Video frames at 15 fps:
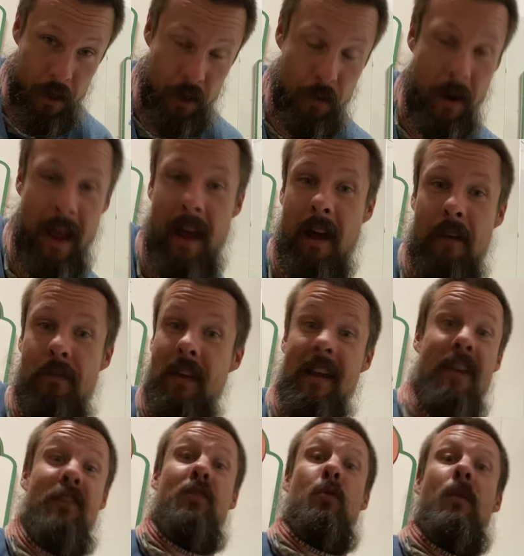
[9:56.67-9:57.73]
you have
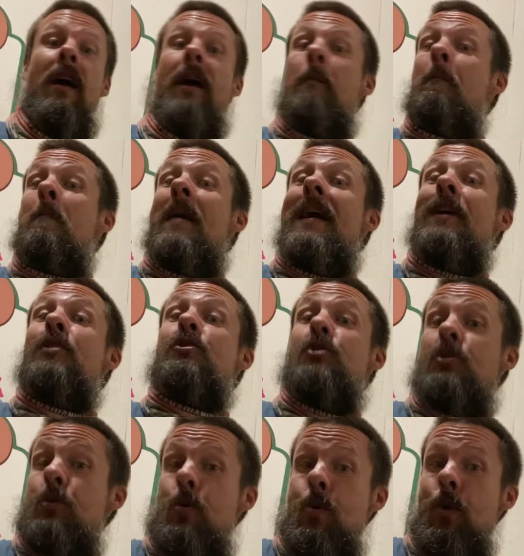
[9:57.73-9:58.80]
into a
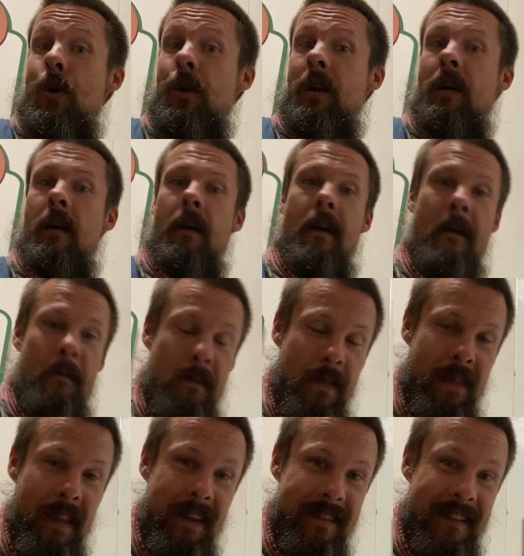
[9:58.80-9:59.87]
major chord
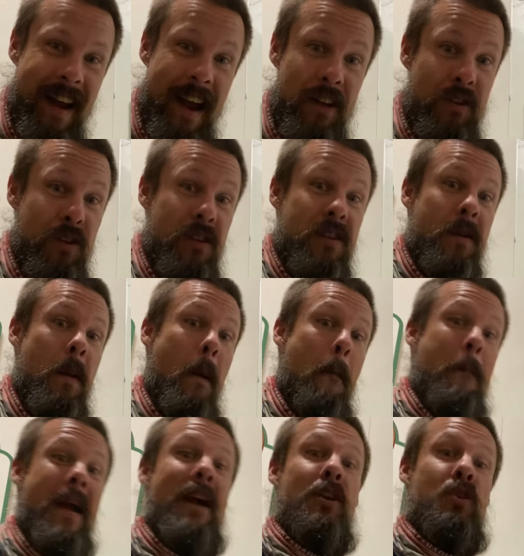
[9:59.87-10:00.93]
that's not just
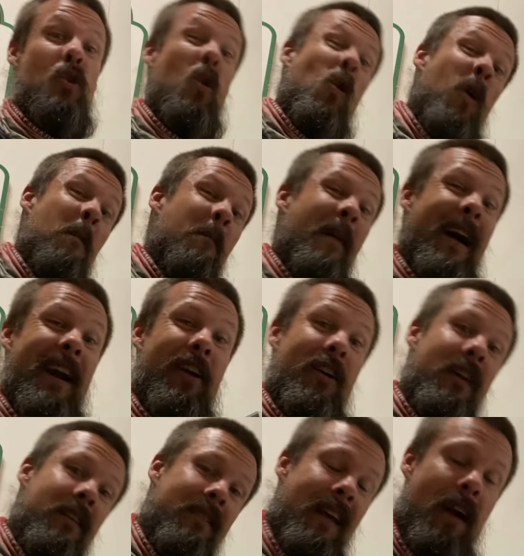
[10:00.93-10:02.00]
major or
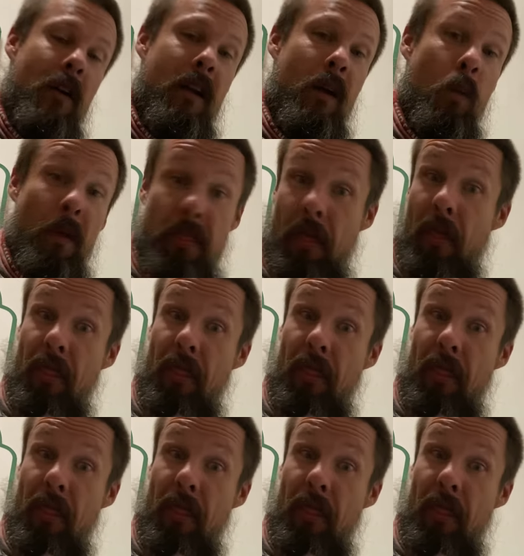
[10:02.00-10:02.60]
minor sounding, with the